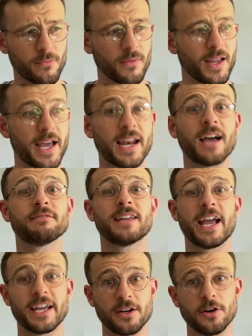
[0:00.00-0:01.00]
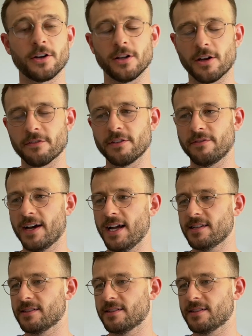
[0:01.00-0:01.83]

and I've taken on a lot of advice.